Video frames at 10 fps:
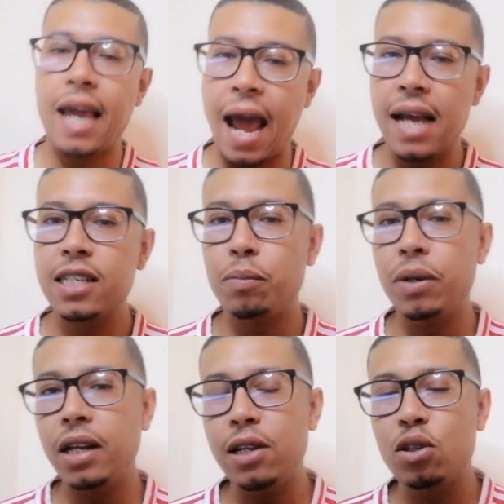He has
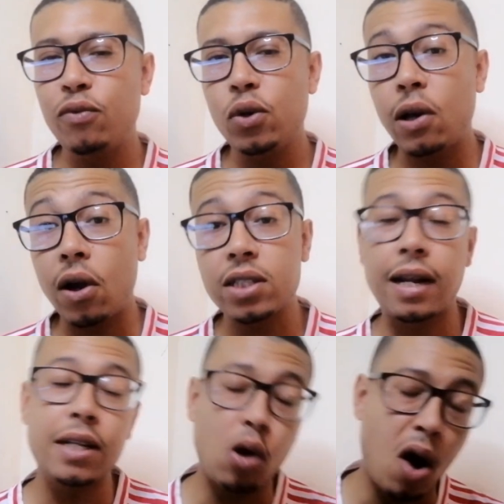been interviewed last
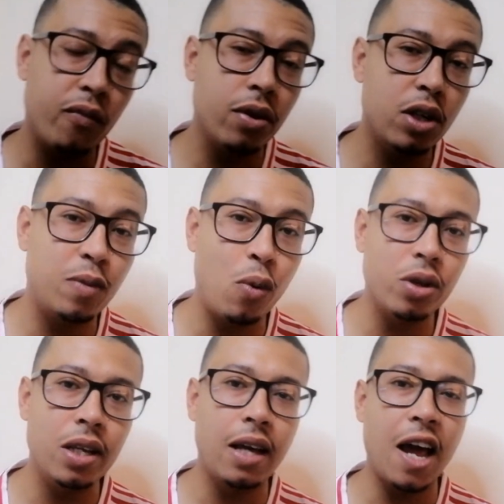night after the
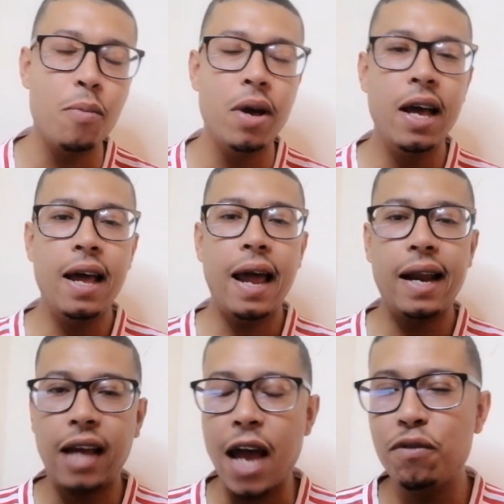Sporting game
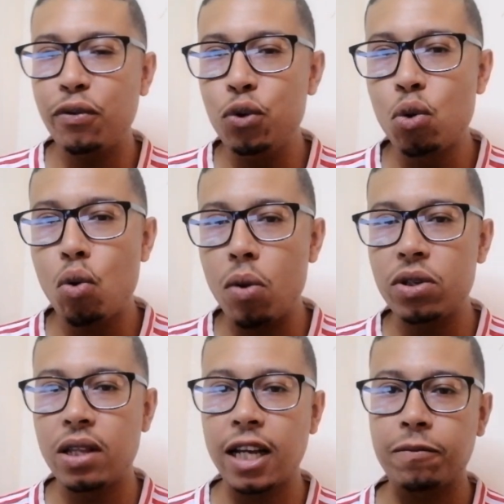and gave a few
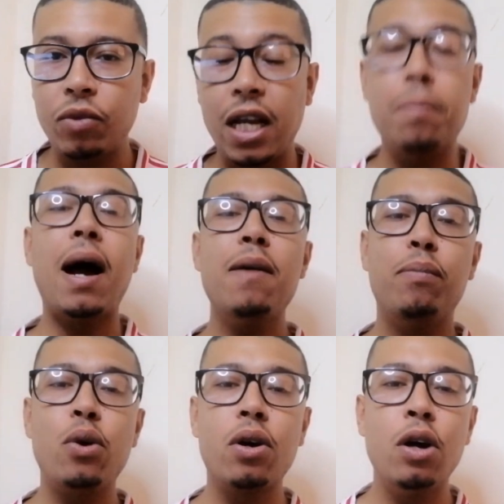quotes that, in my
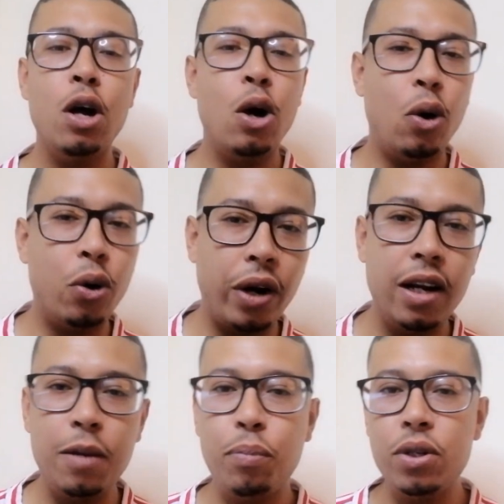book,
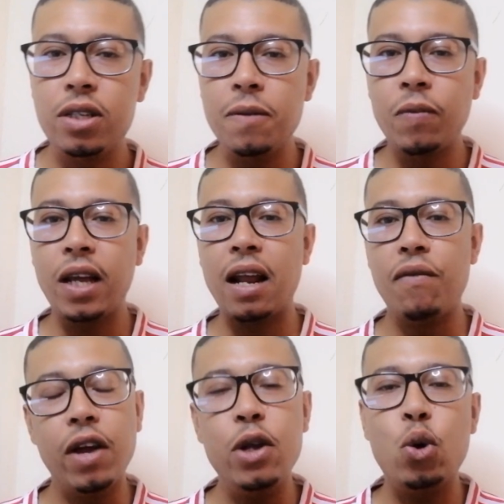already puts him in
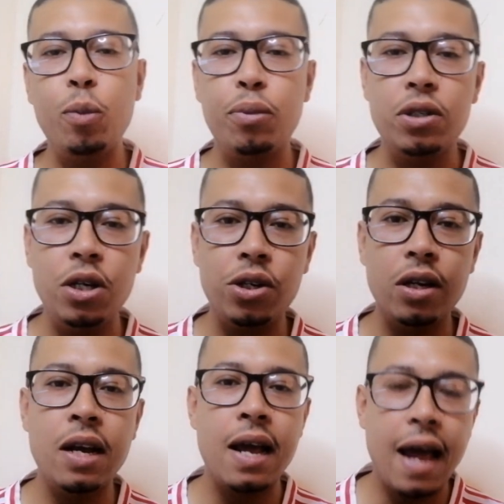a very good
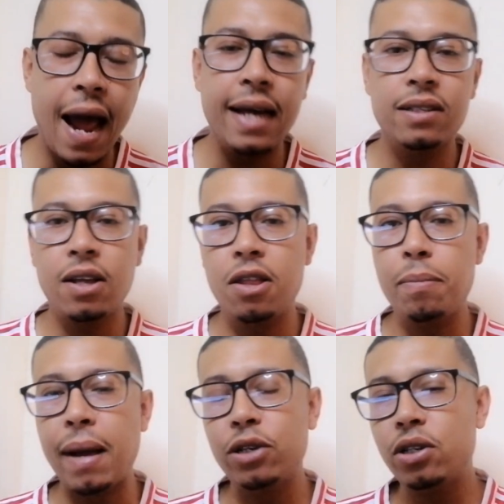position as
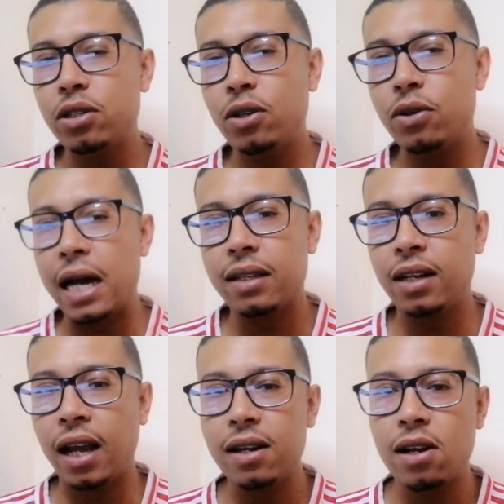the Manchester
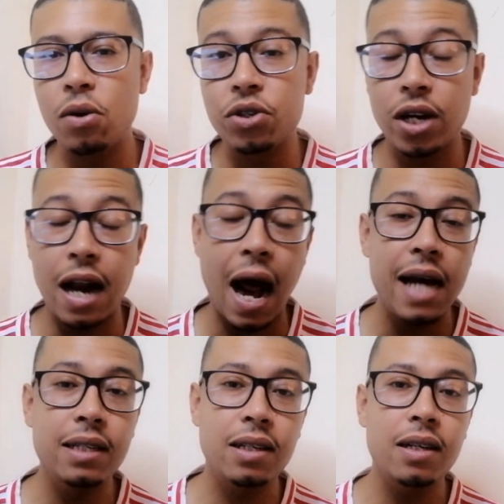United head coach. And
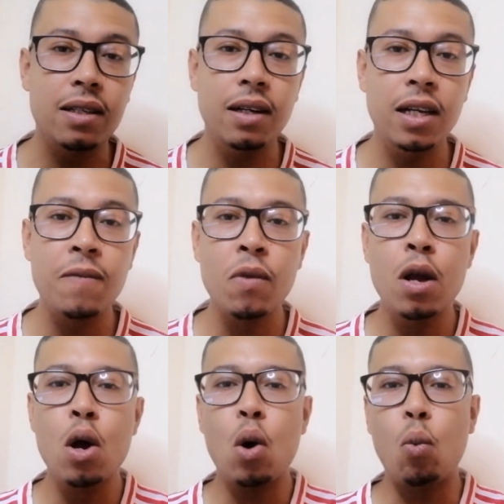I certainly
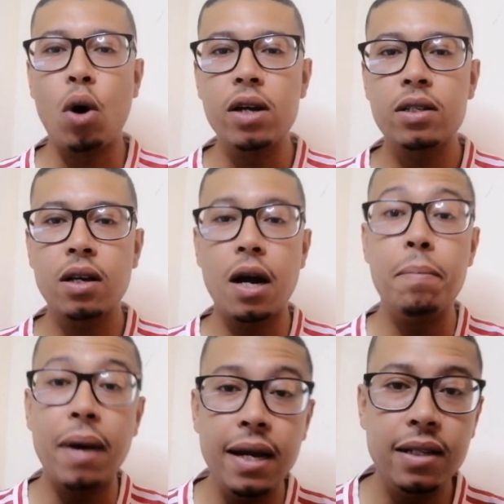was
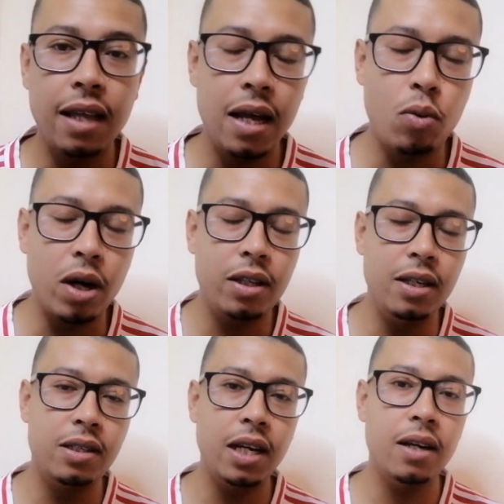amazed at what
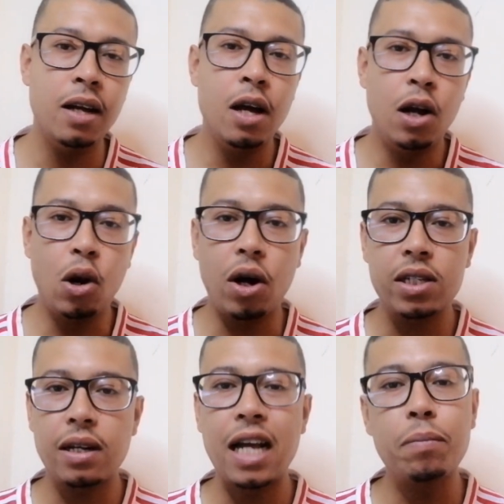he said
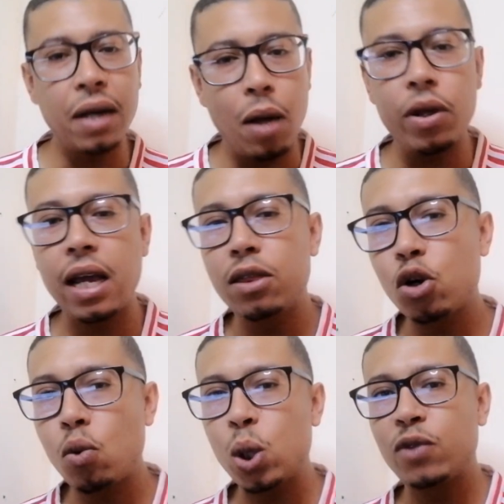last night. But I'll
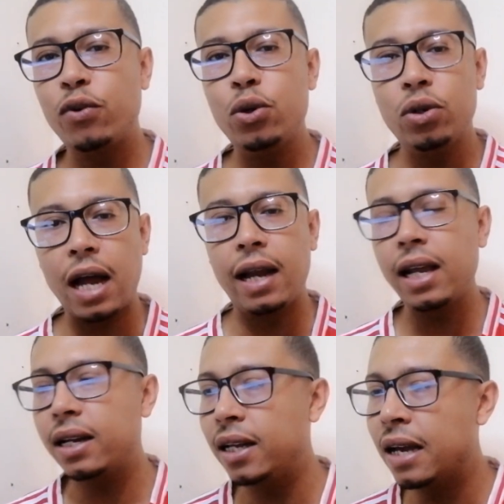get the quotes for you
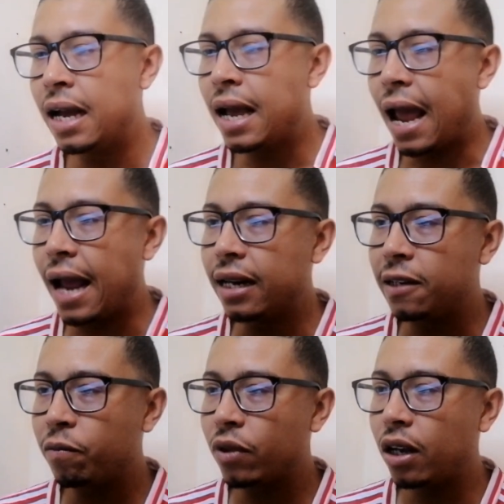directly.
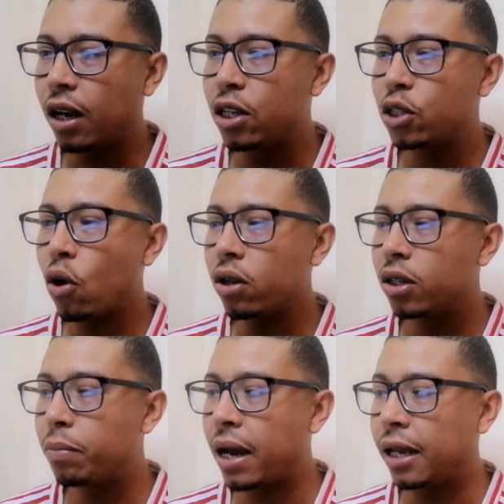And it
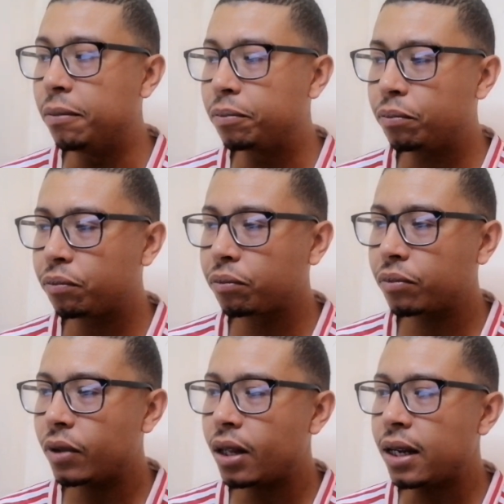started by him
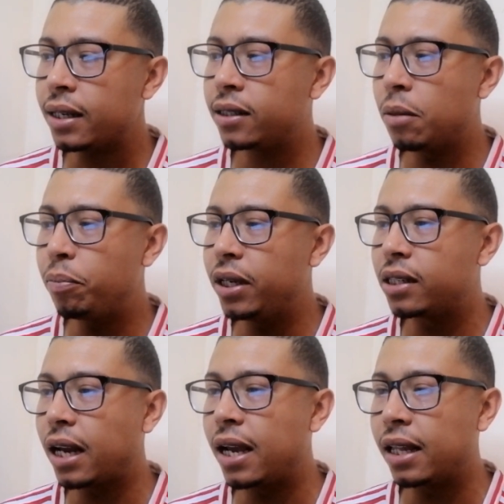
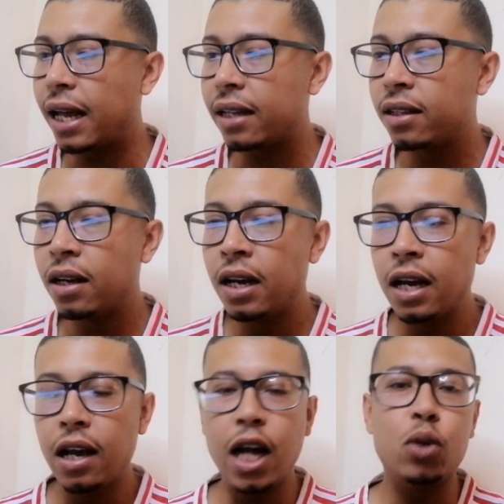simply saying that
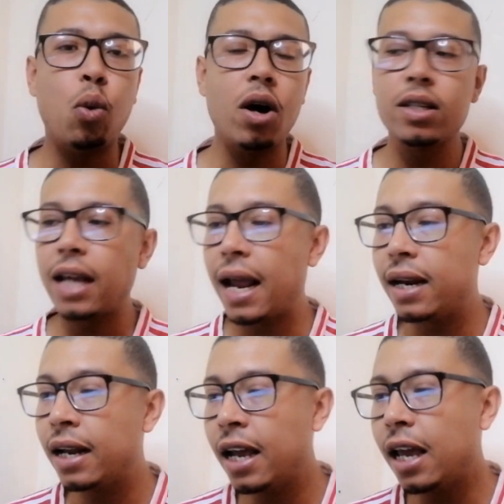it was
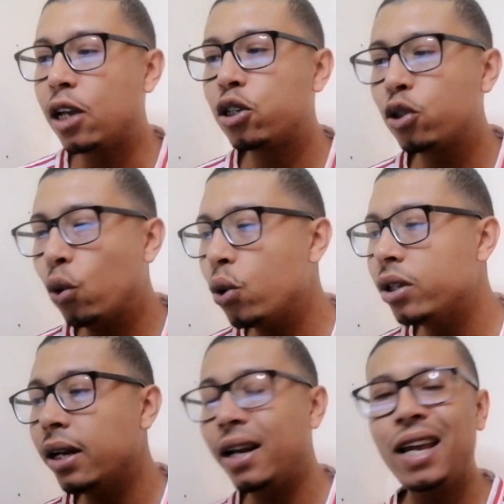an
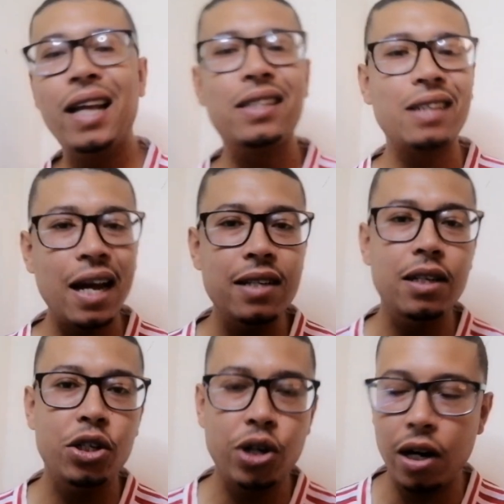extraordinary,
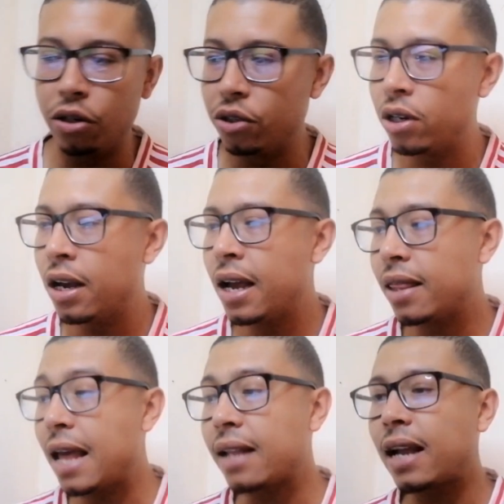enticing challenge
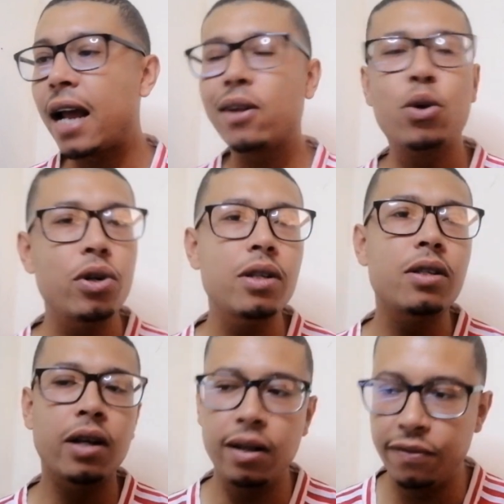that I
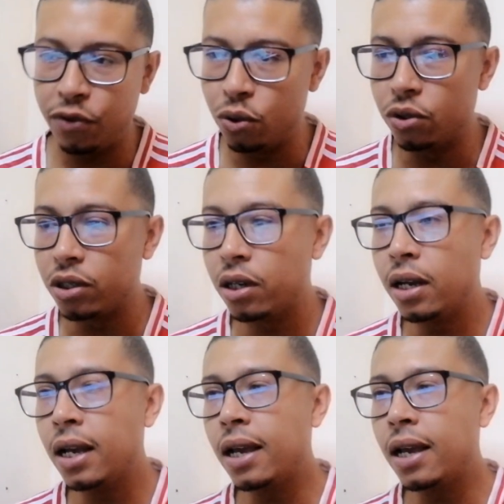couldn't refuse.